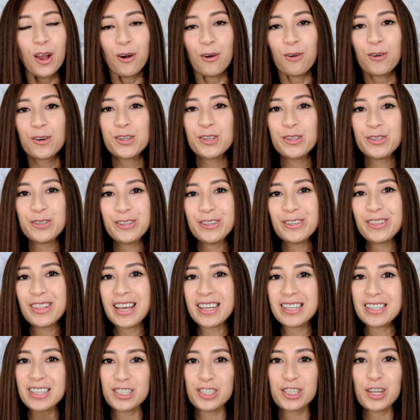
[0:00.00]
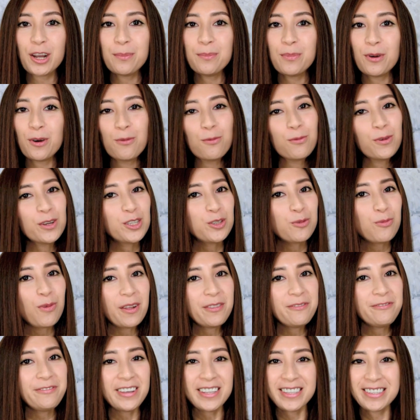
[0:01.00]
or do you like the jumbo? Which
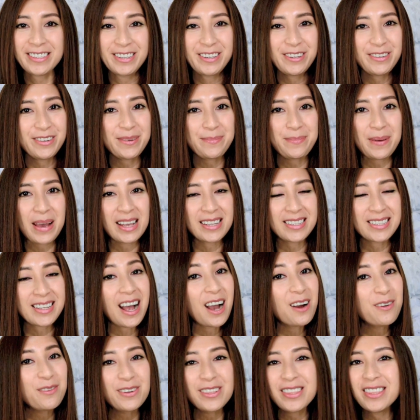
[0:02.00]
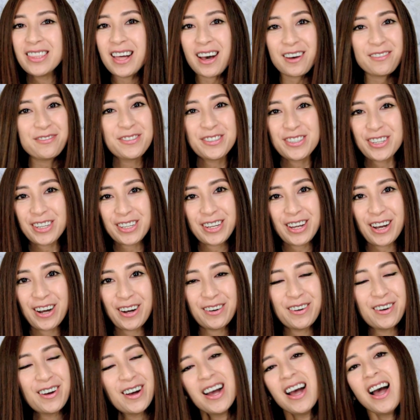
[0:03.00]
one fits you the best? I would love to
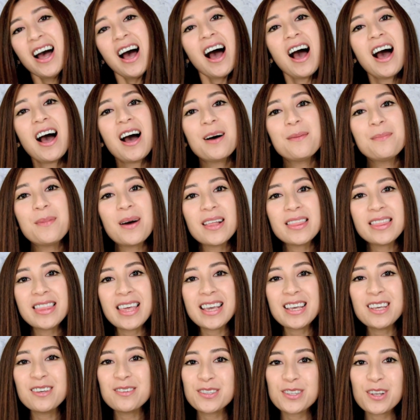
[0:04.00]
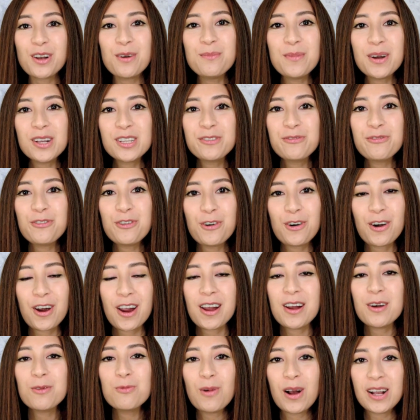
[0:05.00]
know. Um, thank you so much
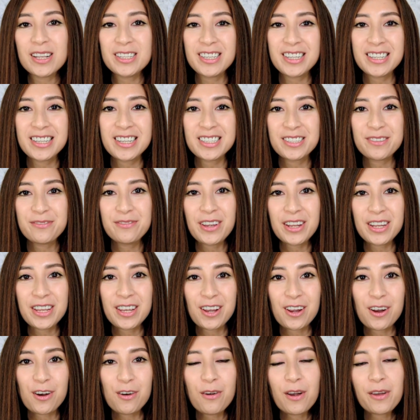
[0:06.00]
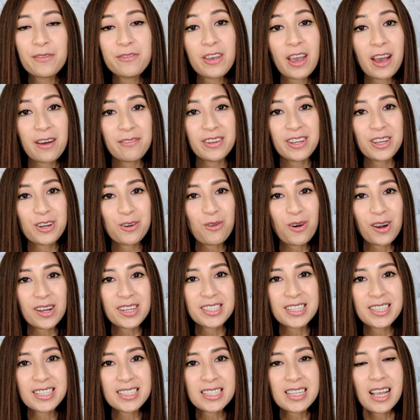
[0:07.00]
for watching this video. If you have any
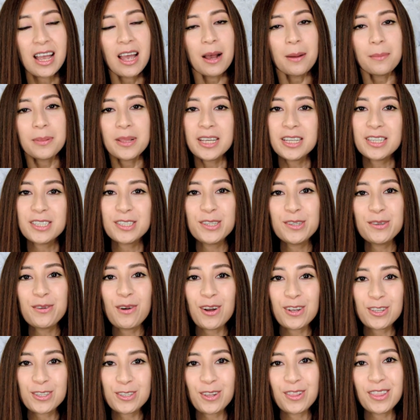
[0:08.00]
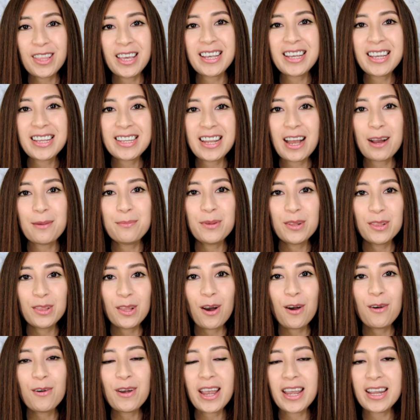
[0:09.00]
questions, please do also link it down
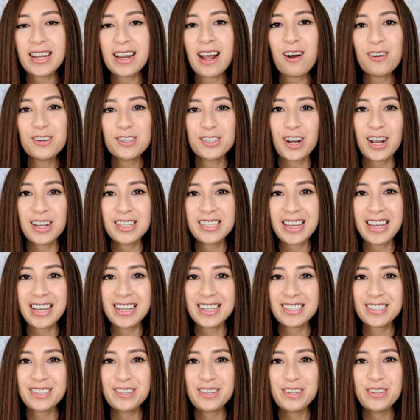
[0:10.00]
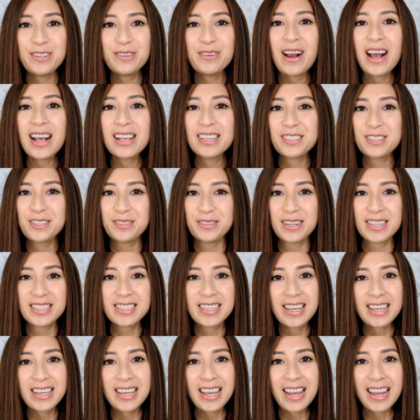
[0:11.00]
below and I'll try to answer you as soon as
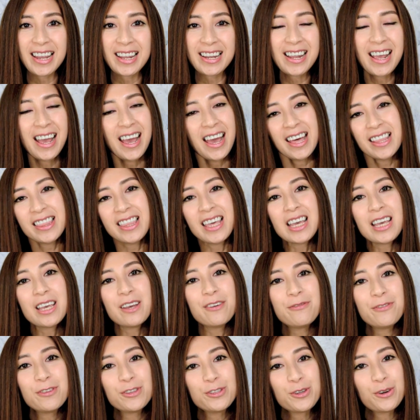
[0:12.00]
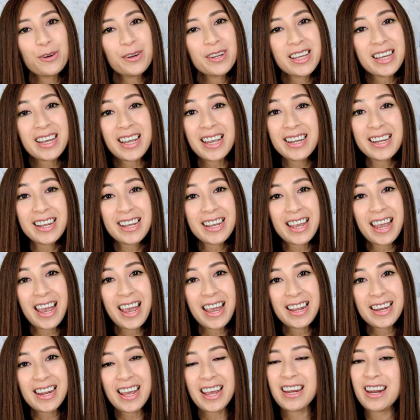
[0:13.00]
I can. Thank you for joining in
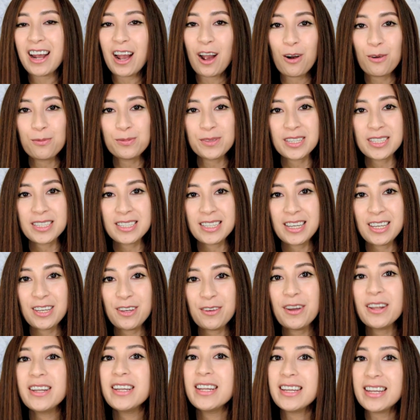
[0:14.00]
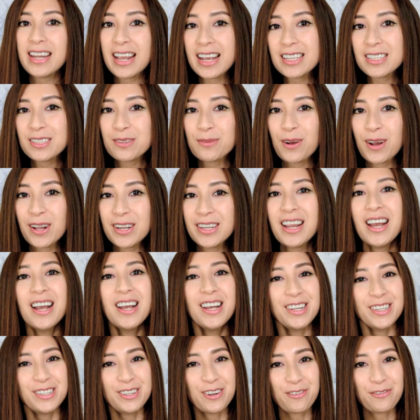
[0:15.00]
again and I hope to see you in the next one.
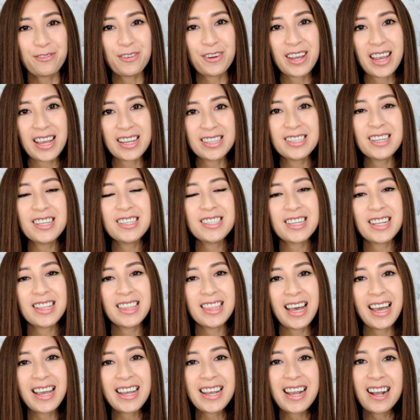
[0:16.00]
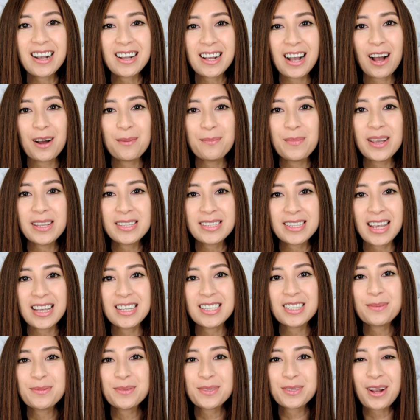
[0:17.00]
Don't forget to, to like, comment, and
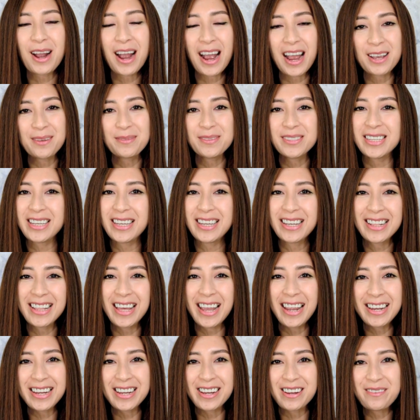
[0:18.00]
subscribe. See you later.